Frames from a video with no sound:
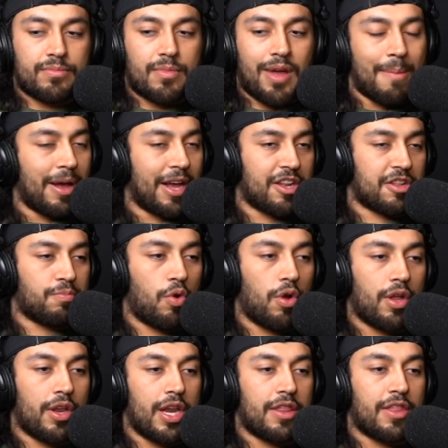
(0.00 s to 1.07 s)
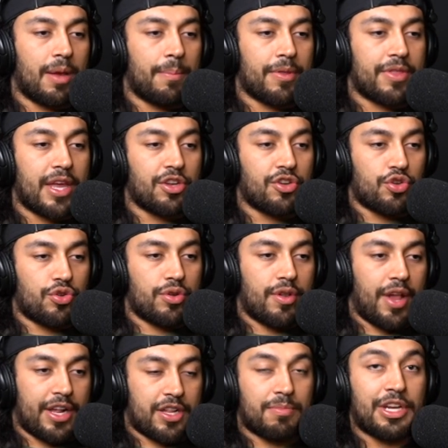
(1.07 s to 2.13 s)
not going to spoil anything, but
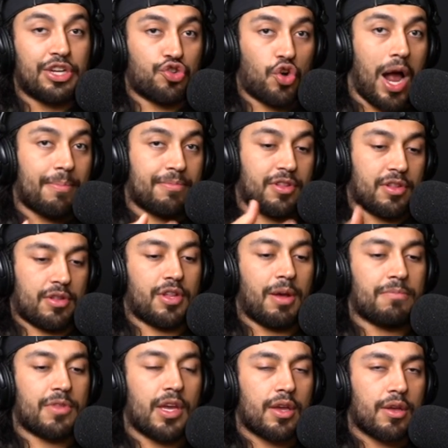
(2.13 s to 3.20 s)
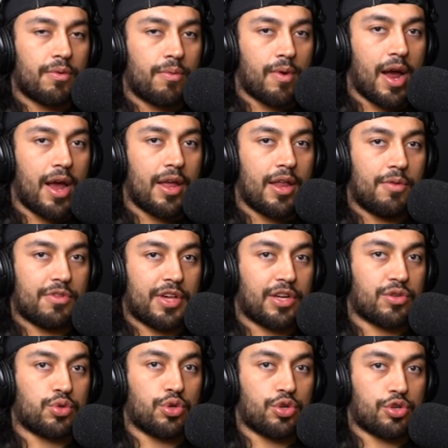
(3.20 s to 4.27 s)
somebody drops something, right? And it was like
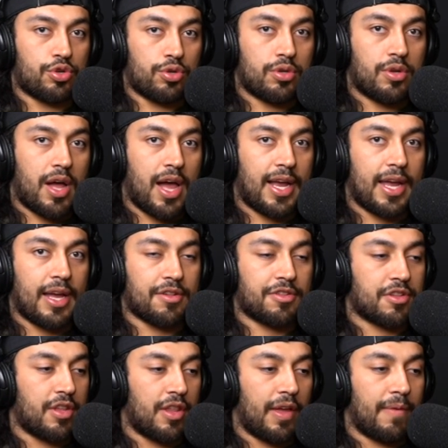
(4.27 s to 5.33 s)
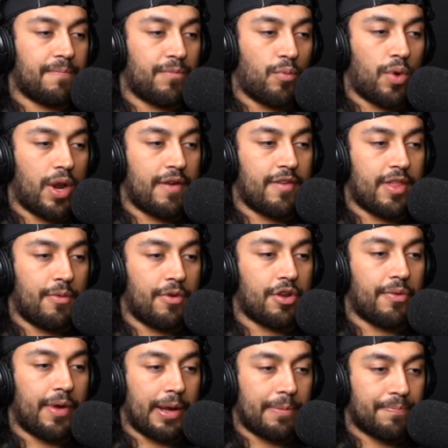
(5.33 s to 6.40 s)
crucial, I guess, to whatever they were
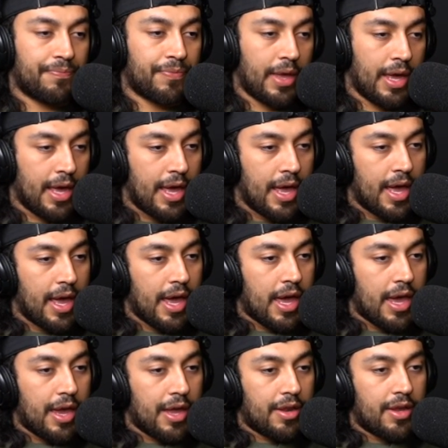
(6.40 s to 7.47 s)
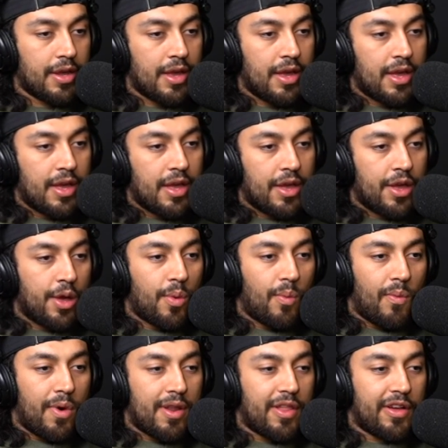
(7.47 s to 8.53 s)
doing. And
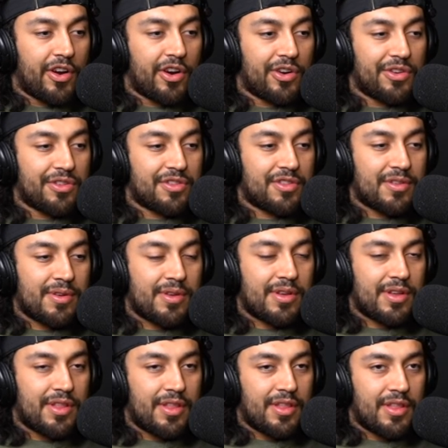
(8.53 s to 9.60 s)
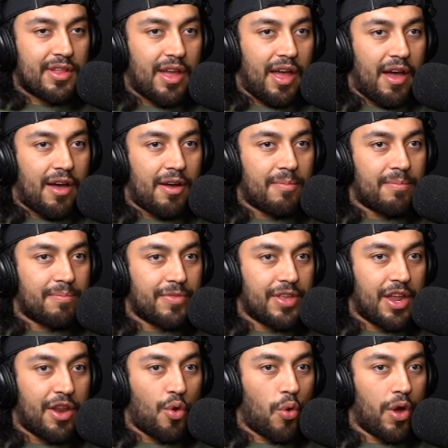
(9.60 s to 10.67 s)
one of the girls, the
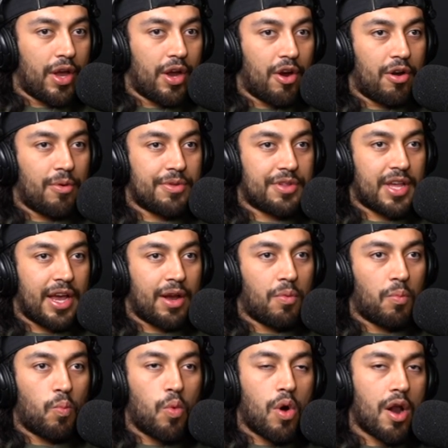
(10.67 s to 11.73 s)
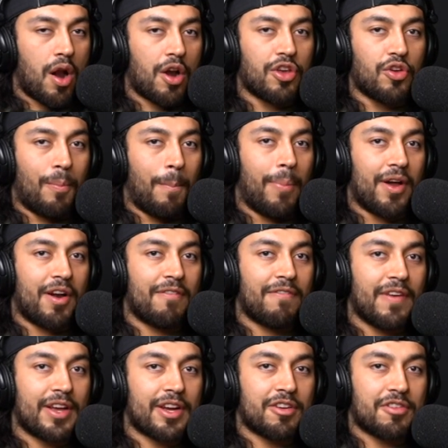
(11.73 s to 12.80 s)
annoying girl, was like, "What are you,
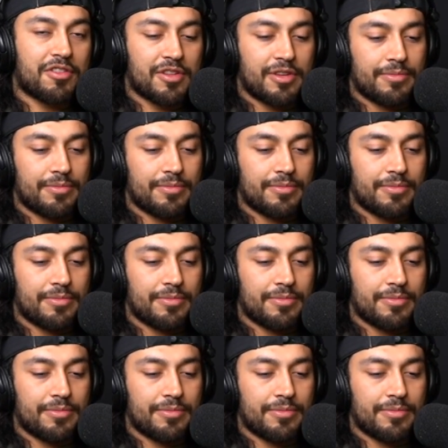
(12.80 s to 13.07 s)
Butterfingers?"